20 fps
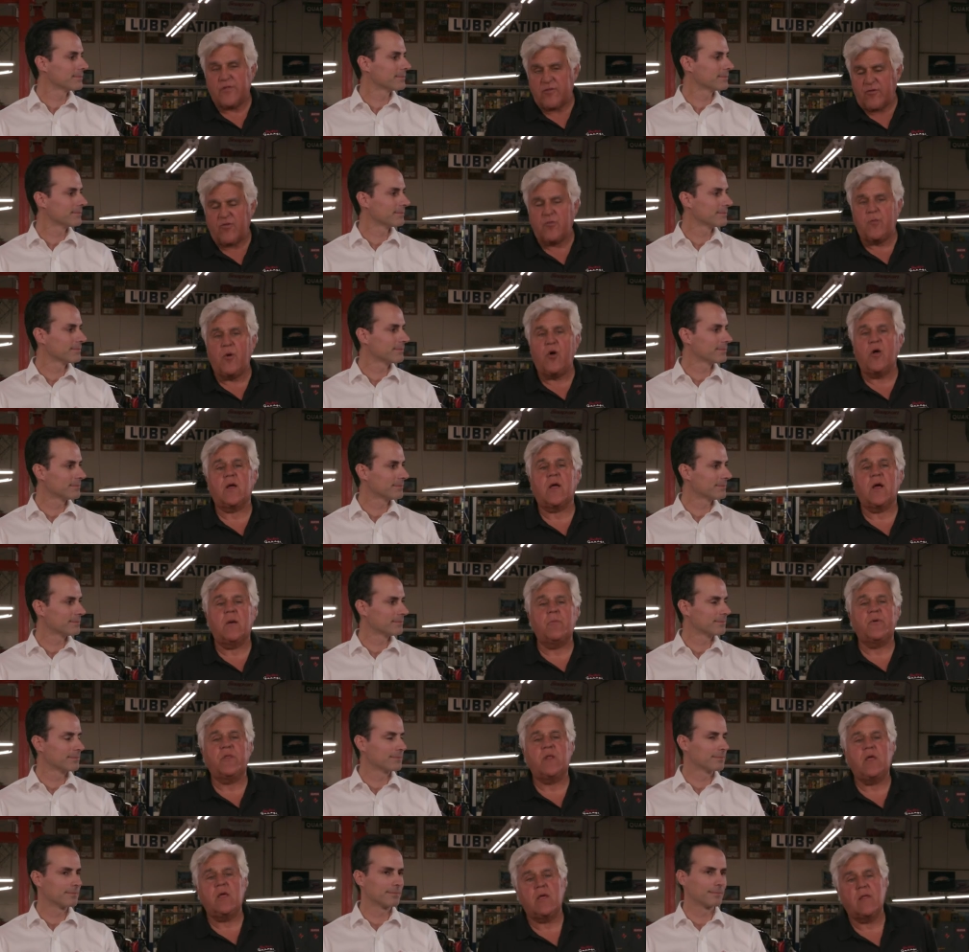Speaker 1: it's a small
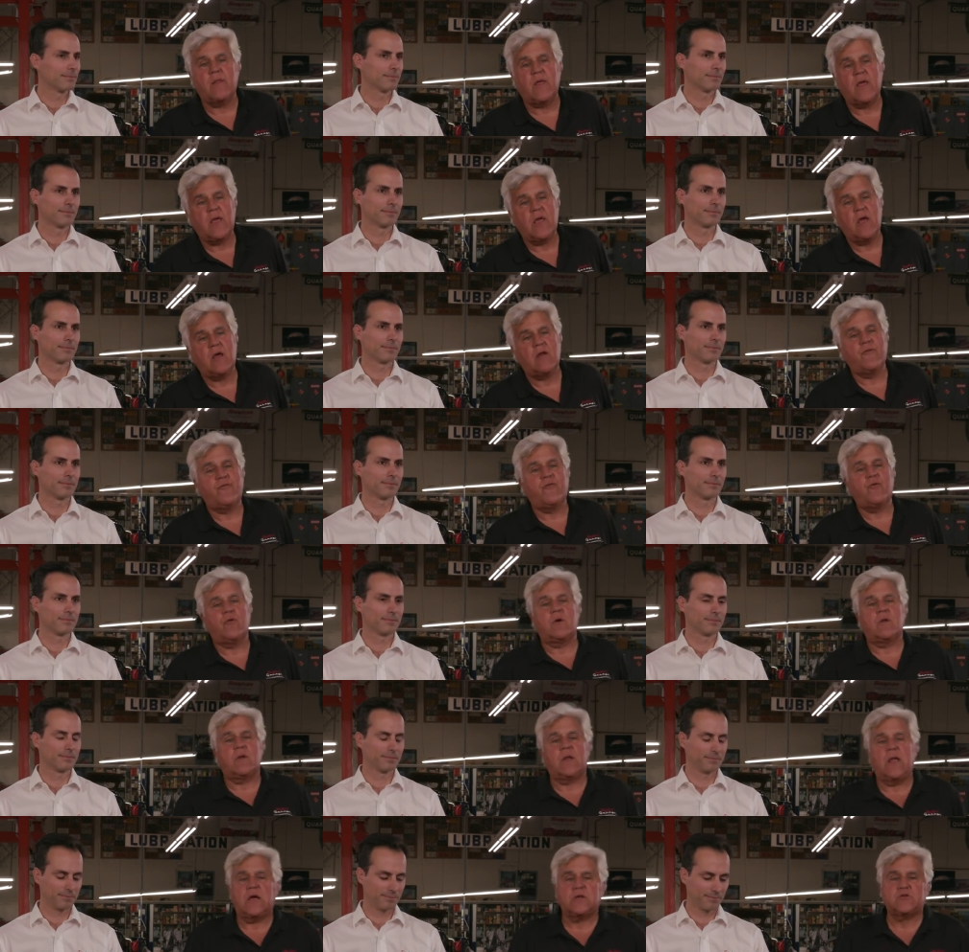company and they can't
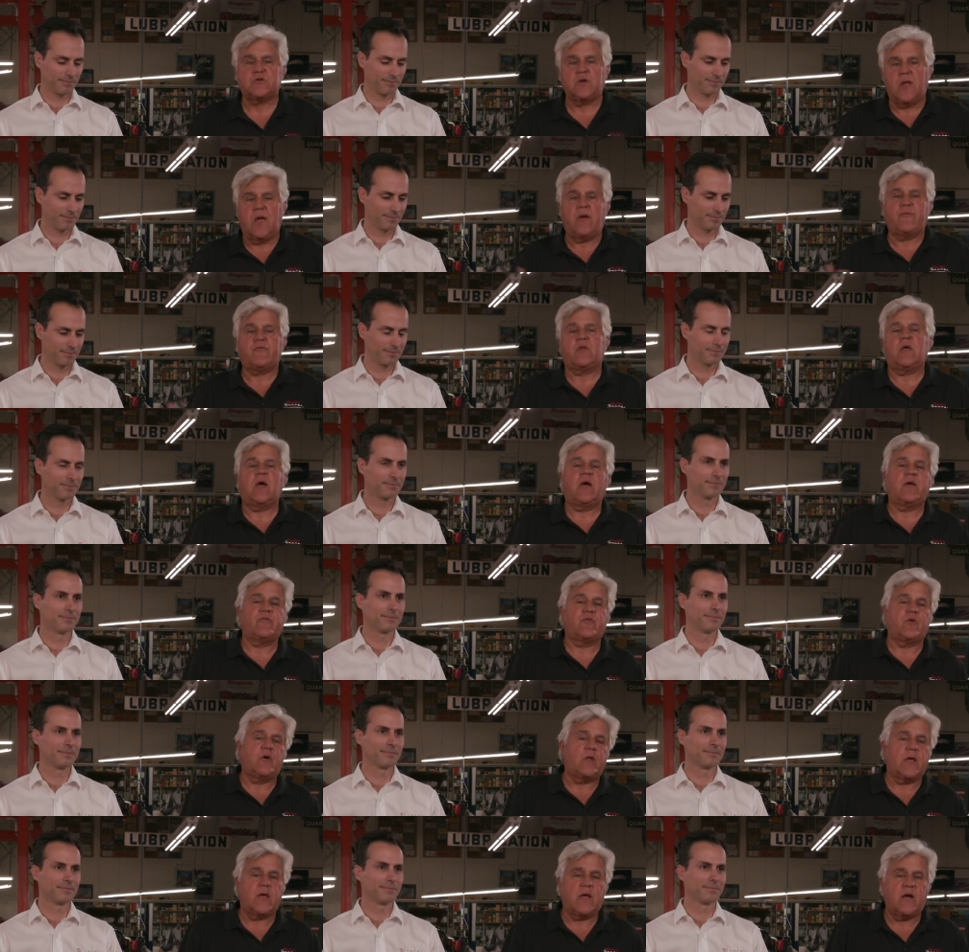afford national advertising,
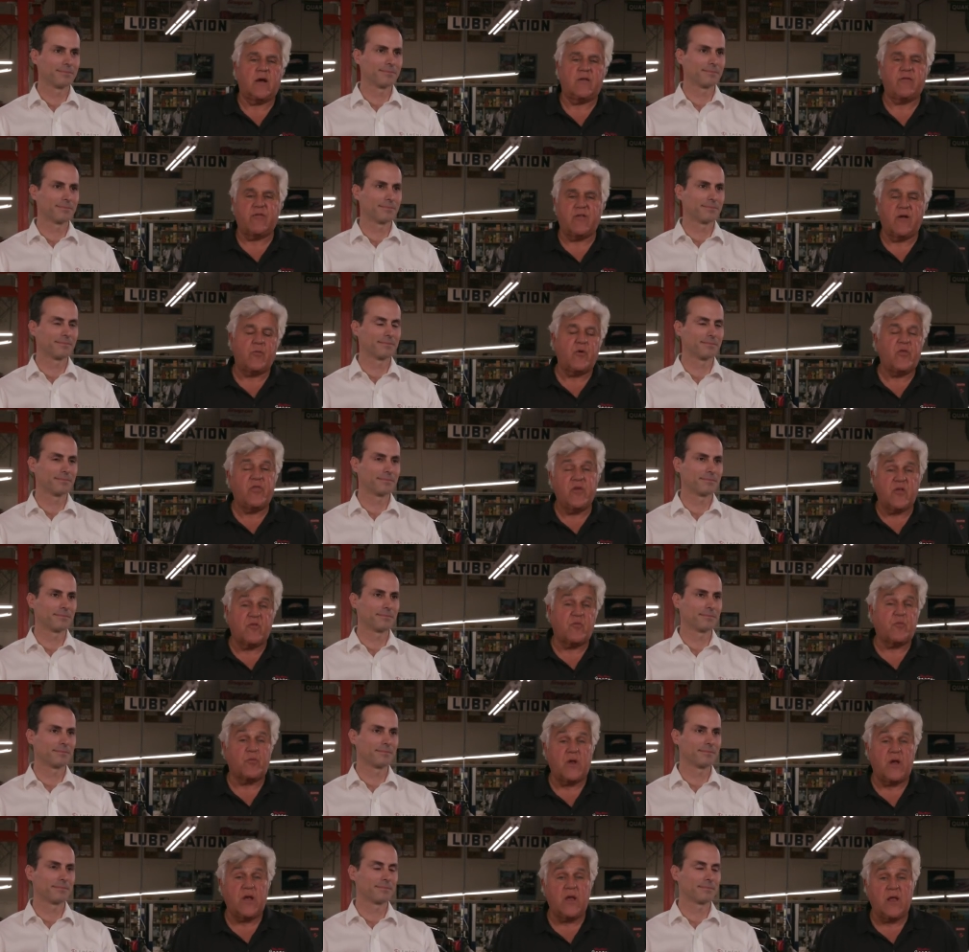all that kind of stuff, we think it's
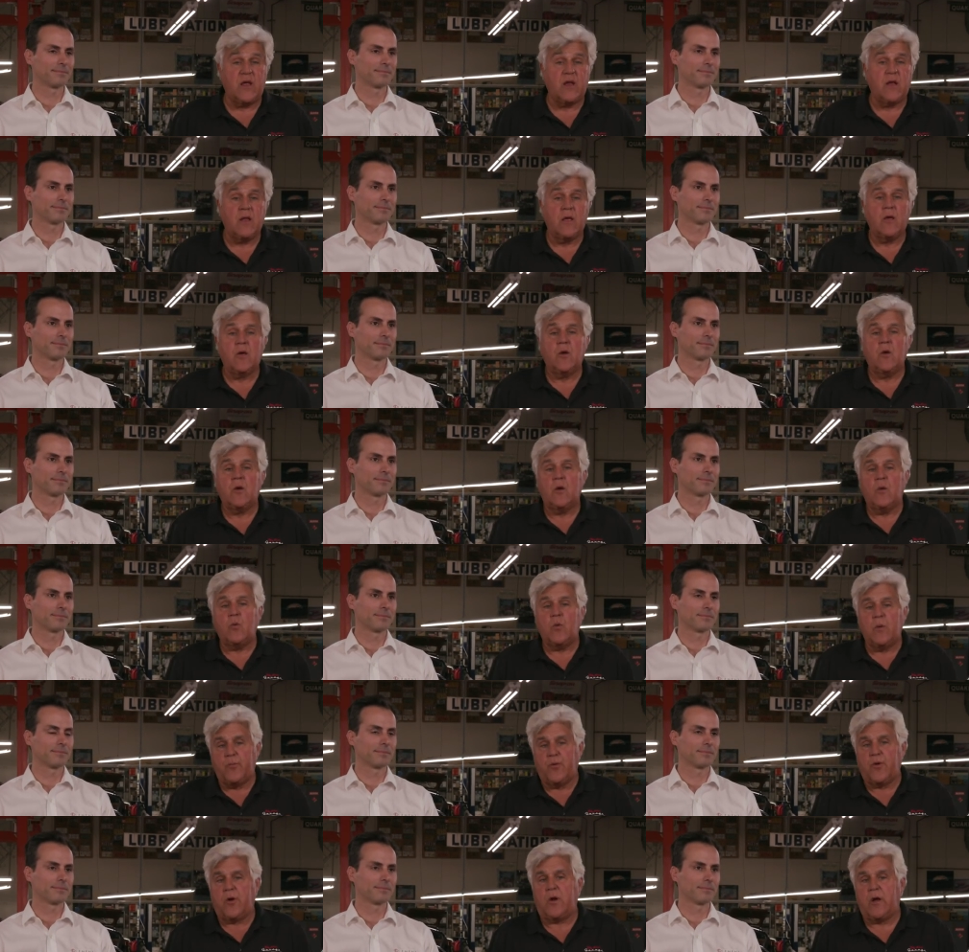pretty neat.
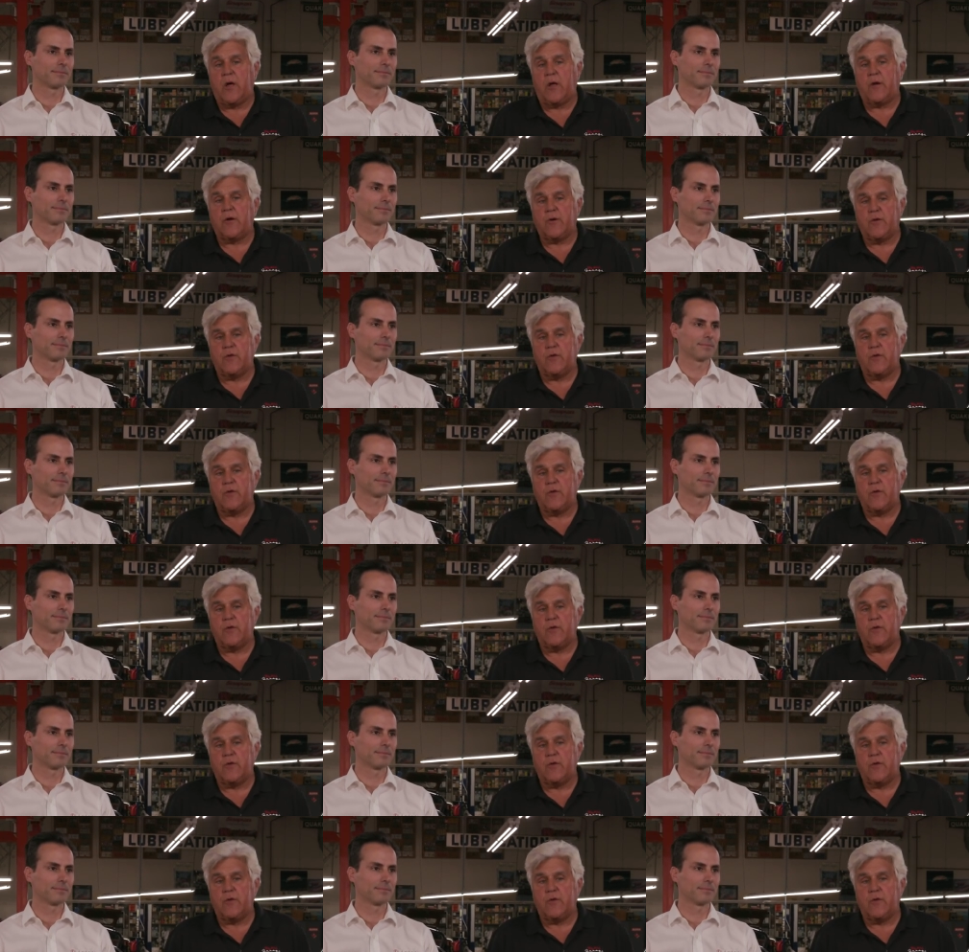We put it on our